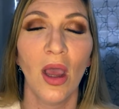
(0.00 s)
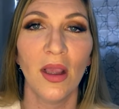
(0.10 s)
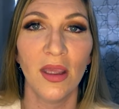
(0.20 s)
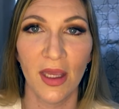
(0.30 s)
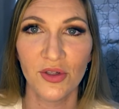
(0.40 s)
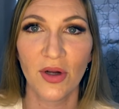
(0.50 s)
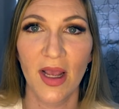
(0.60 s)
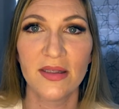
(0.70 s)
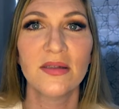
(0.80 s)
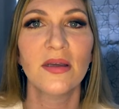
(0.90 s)
get
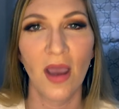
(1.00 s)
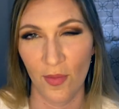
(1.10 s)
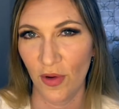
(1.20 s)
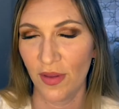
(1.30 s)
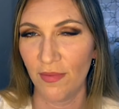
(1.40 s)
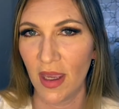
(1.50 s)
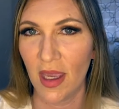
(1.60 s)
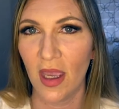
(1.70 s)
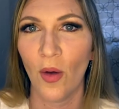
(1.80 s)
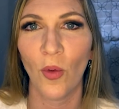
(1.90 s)
dressed, come with
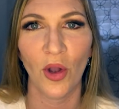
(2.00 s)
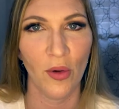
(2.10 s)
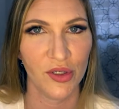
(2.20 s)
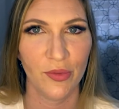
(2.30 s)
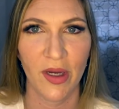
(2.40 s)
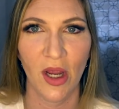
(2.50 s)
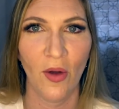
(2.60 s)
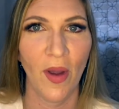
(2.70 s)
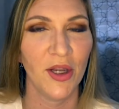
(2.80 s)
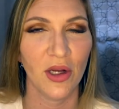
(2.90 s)
me, we're going to Reno
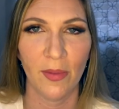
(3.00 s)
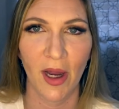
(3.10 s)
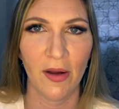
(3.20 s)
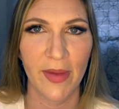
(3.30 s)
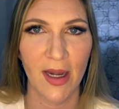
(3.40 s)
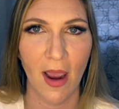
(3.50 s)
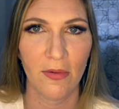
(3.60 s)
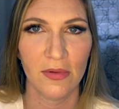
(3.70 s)
and you're gonna marry me now.